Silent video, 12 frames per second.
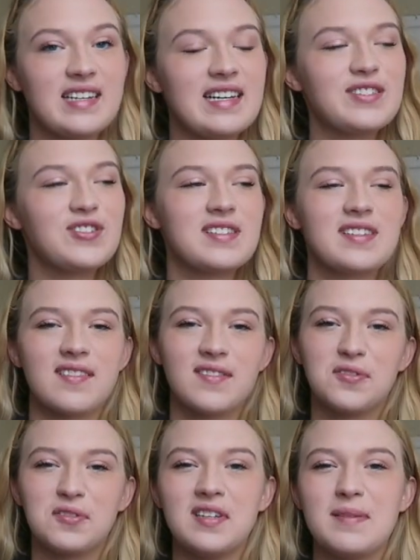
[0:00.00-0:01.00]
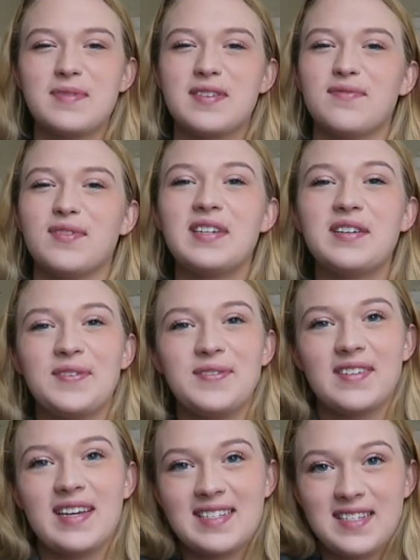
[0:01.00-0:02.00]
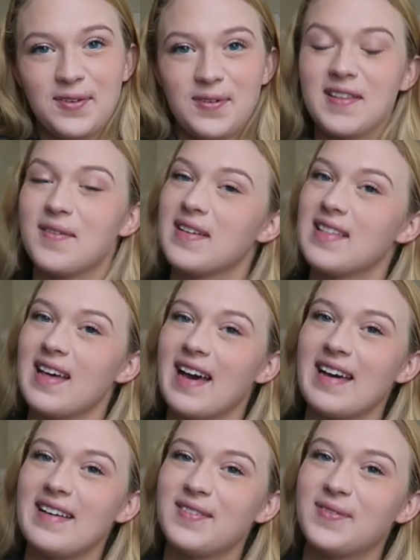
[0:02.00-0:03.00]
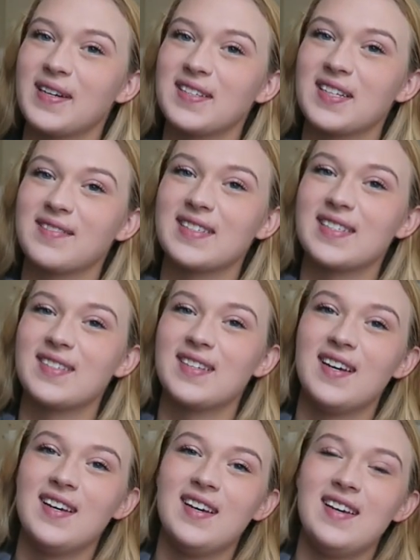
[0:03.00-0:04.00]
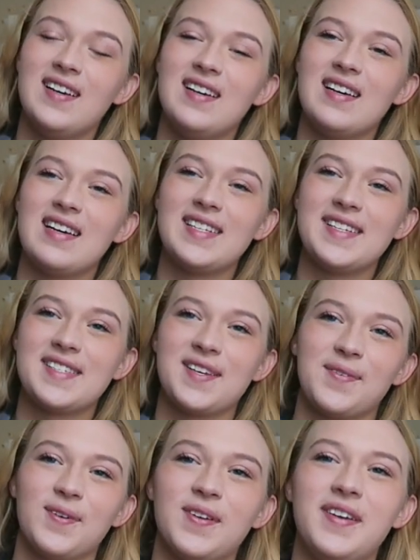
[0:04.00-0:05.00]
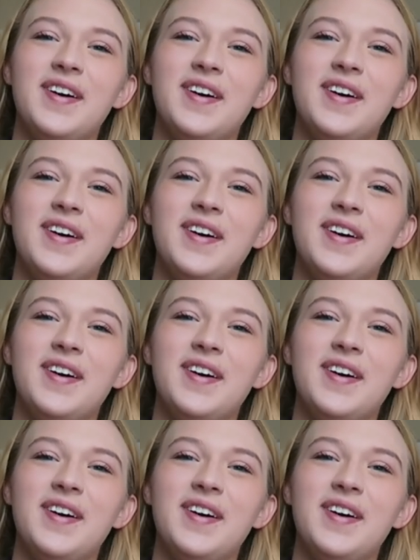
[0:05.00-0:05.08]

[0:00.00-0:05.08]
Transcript: That's just a little glimpse of what you get to deal with, with at quick service at Disney World.